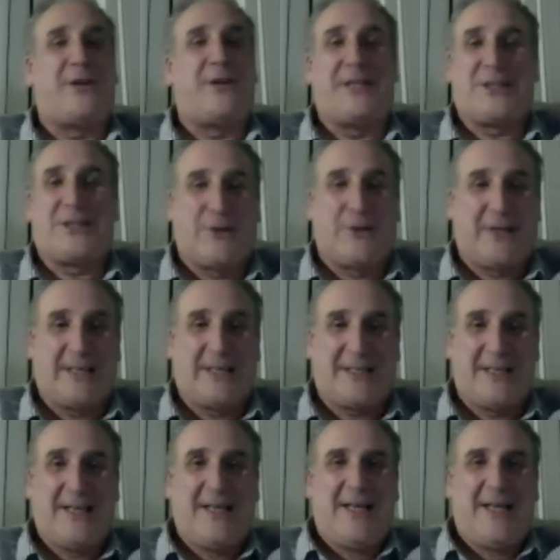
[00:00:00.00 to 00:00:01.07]
stories
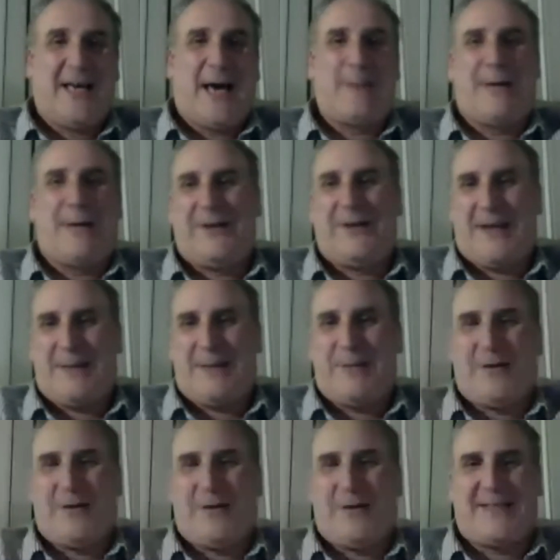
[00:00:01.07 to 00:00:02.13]
about
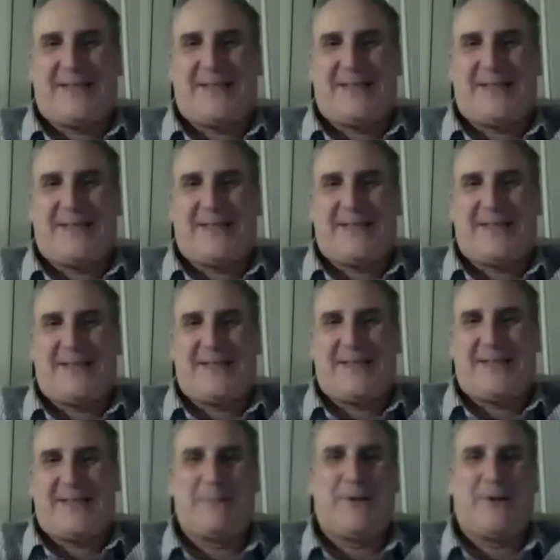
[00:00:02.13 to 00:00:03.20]
taking pictures of
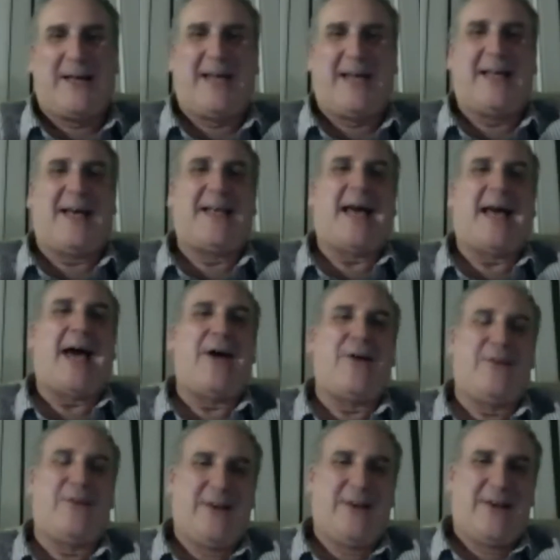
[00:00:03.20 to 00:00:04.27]
people and how
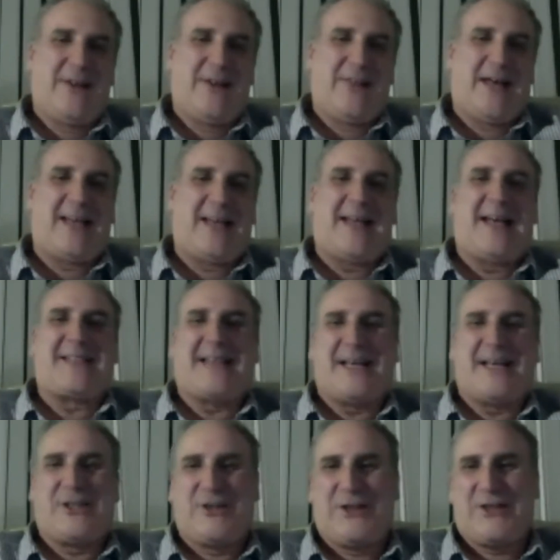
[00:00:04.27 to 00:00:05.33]
that's
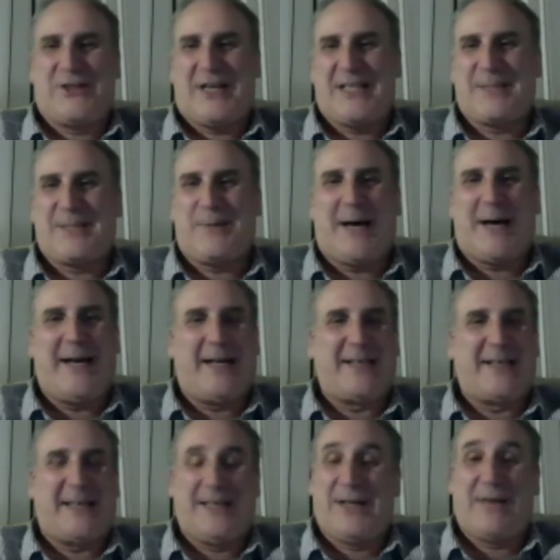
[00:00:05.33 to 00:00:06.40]
actually transpired.
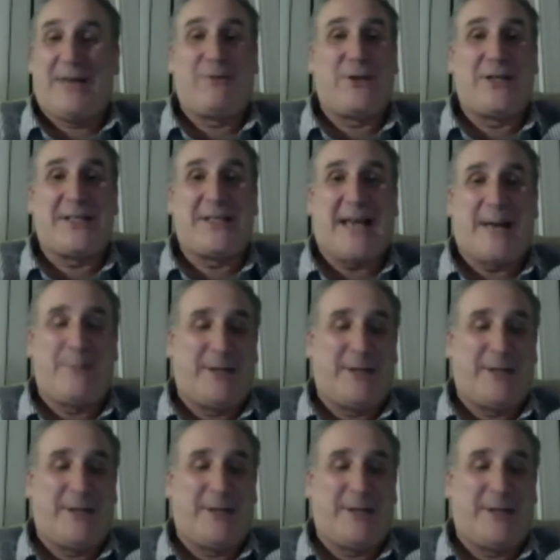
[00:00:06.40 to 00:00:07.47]
And everything's happened
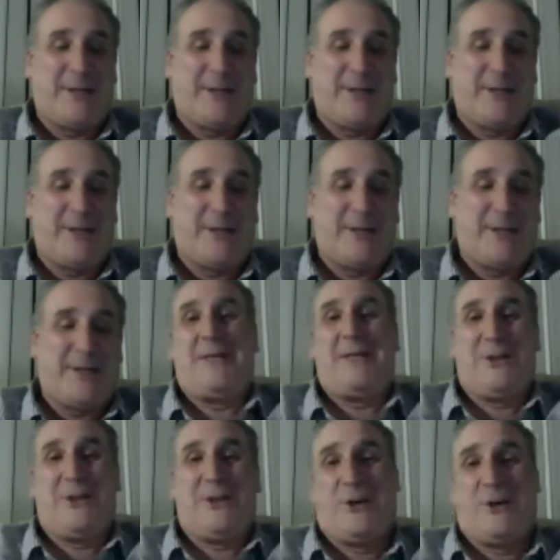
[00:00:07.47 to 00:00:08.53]
without me even
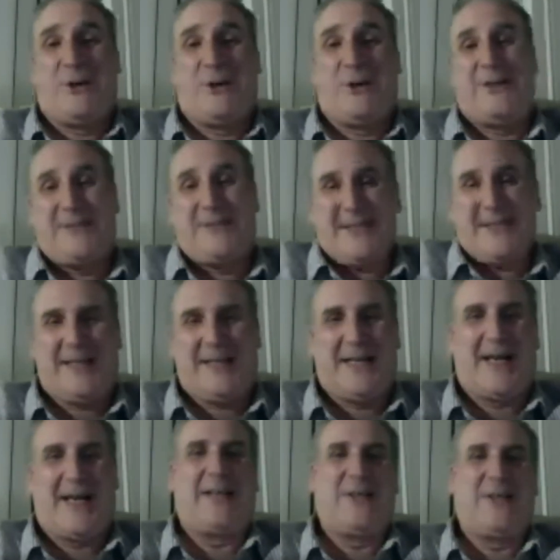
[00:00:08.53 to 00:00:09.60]
knowing about it. And then
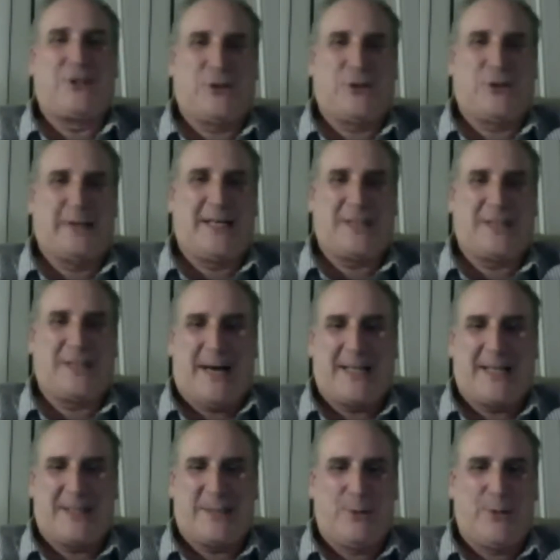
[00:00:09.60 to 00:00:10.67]
the story gets back to
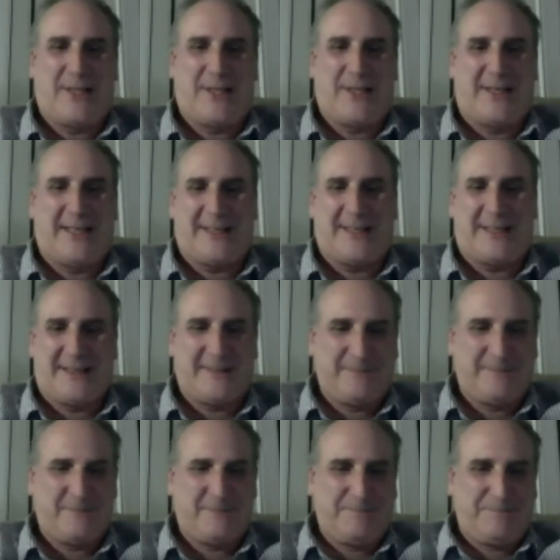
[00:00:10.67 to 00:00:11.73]
me weeks later.
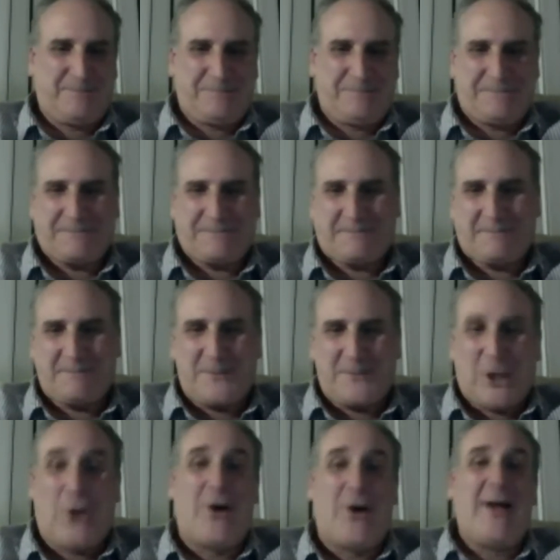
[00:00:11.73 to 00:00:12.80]
Oh,
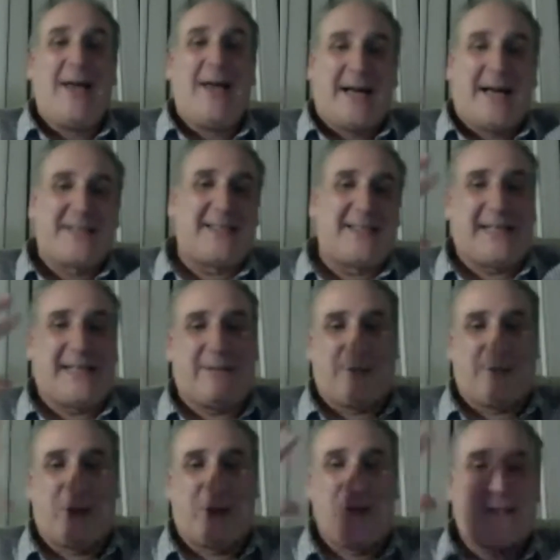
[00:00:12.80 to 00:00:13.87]
I see David
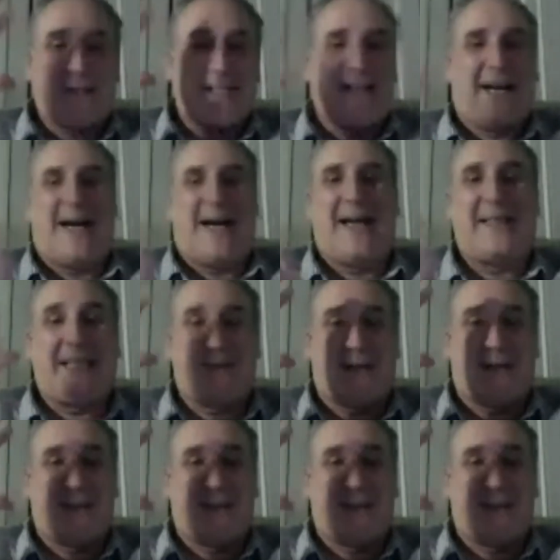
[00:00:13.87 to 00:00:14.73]
Kuntz there. Hi, David.